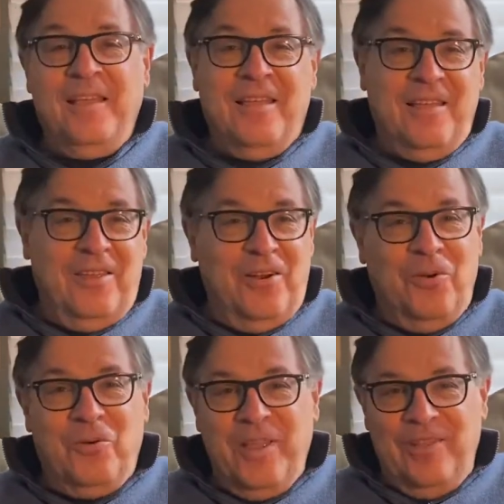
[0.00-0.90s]

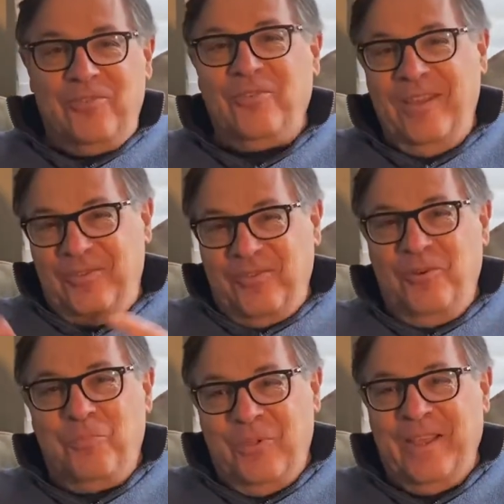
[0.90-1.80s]
it's
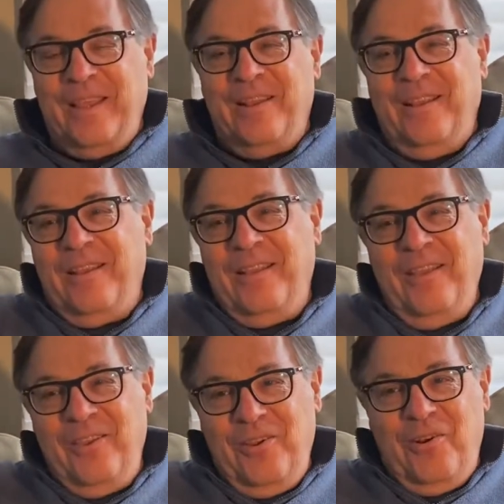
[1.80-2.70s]
complete.
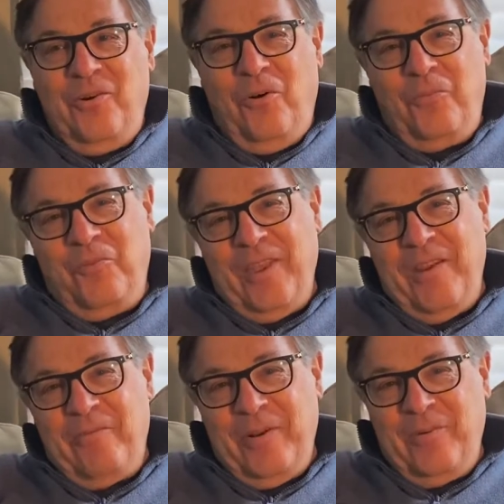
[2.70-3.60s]
Hopefully
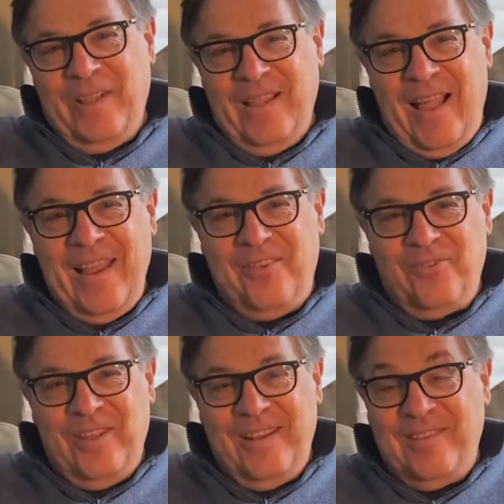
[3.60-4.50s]
everybody really likes
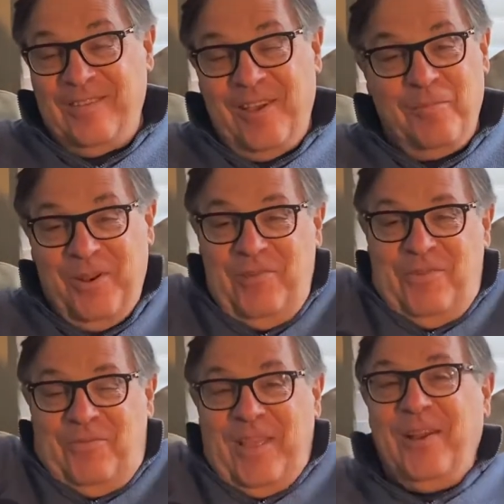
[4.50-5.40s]
it and it's done. But even
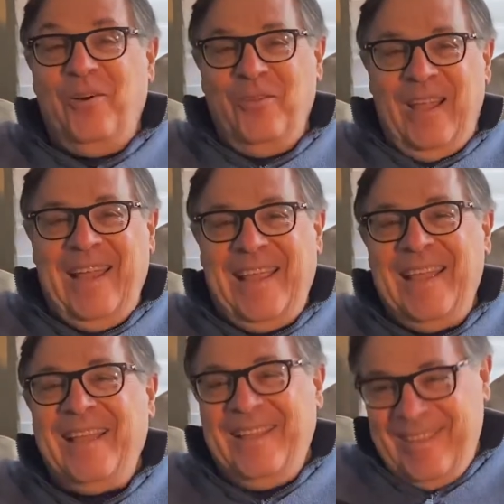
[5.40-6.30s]
if they don't like
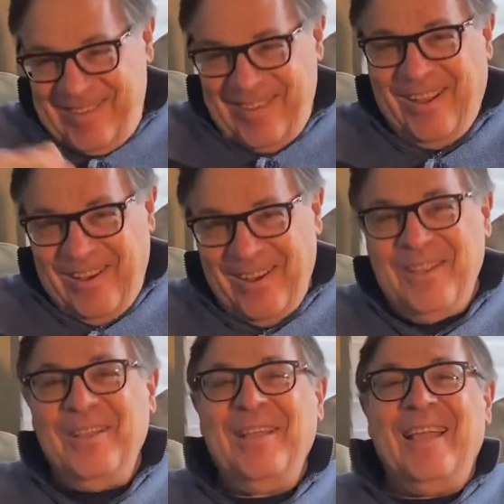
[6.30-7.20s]
it, it's done.
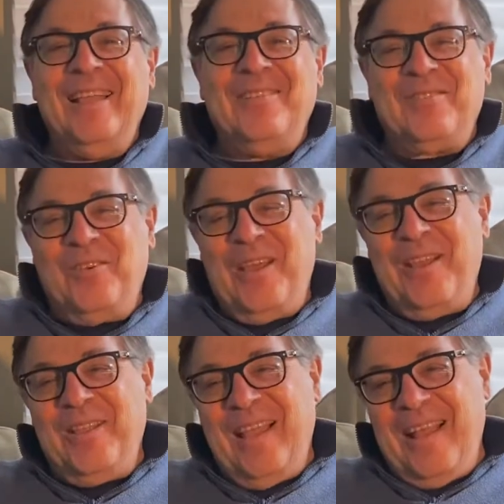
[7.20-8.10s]
And so
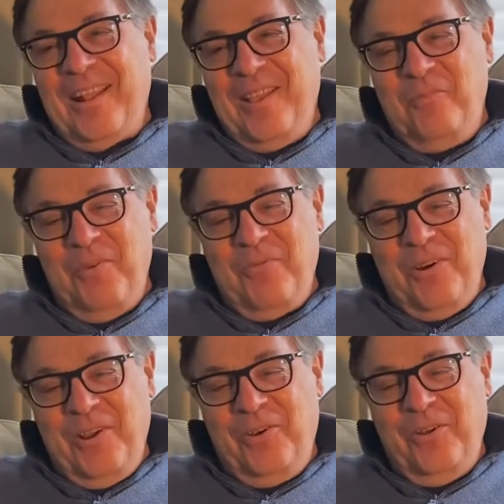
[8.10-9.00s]
that can be
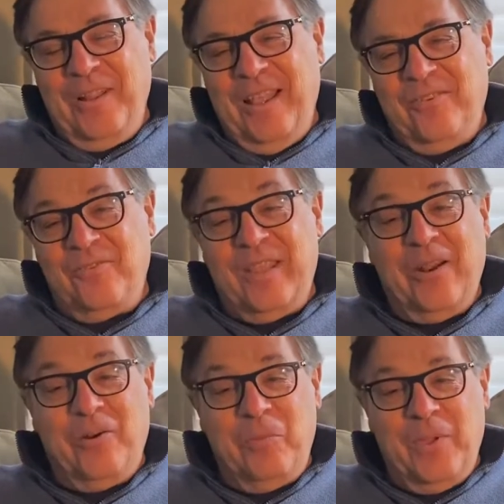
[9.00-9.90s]
very good as
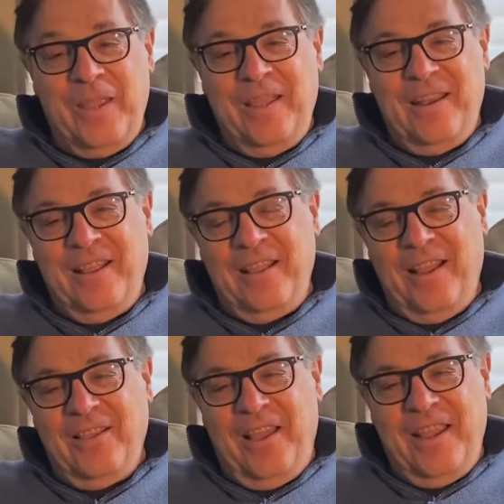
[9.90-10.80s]
therapy. And
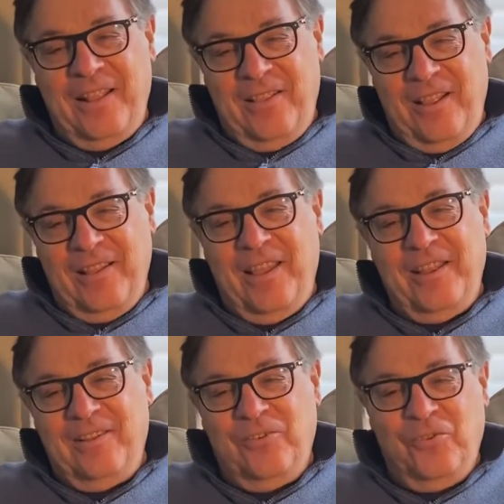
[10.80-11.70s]
I
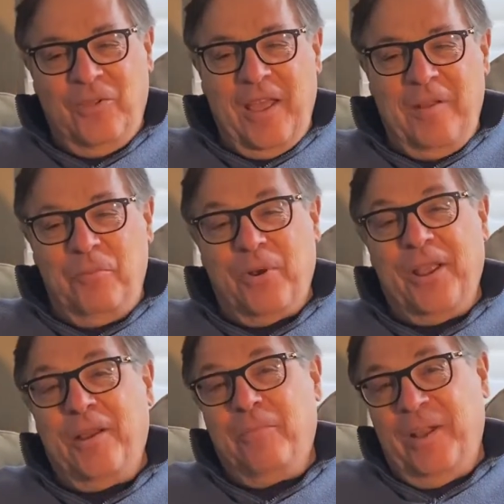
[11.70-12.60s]
like to do that and
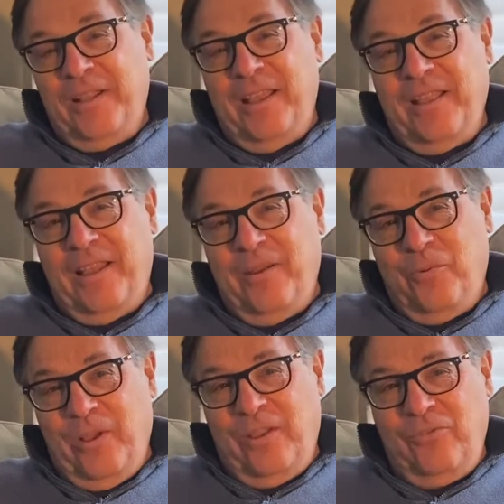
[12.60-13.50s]
break up my day that
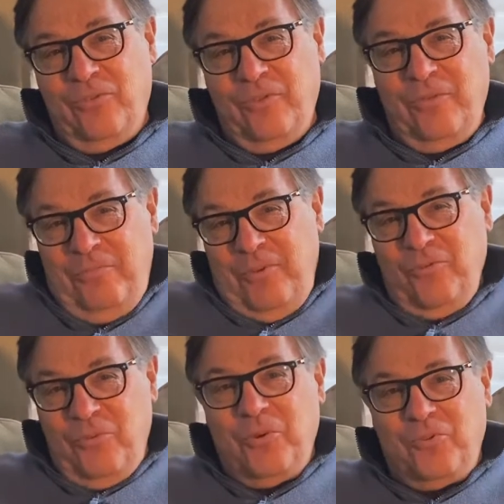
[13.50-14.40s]
way. So
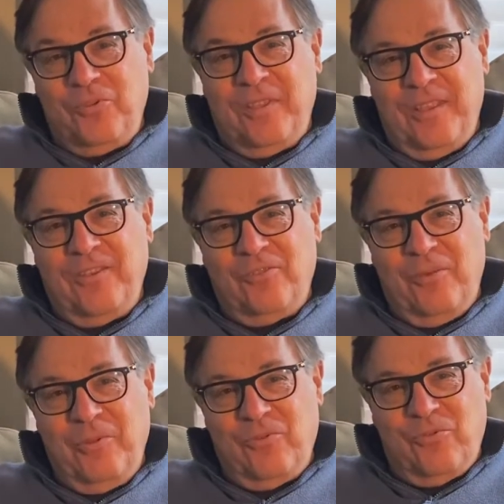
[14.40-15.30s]
those are most of the things
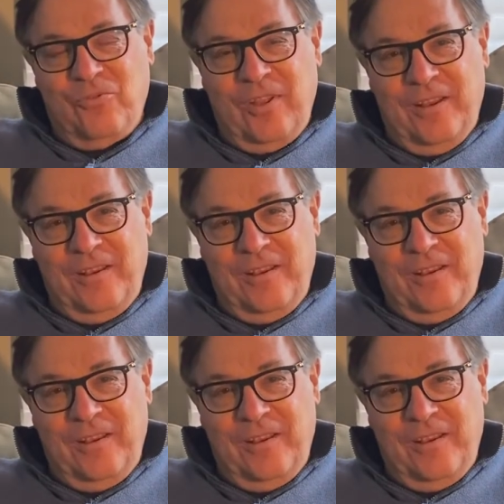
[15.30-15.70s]
I'm interested in.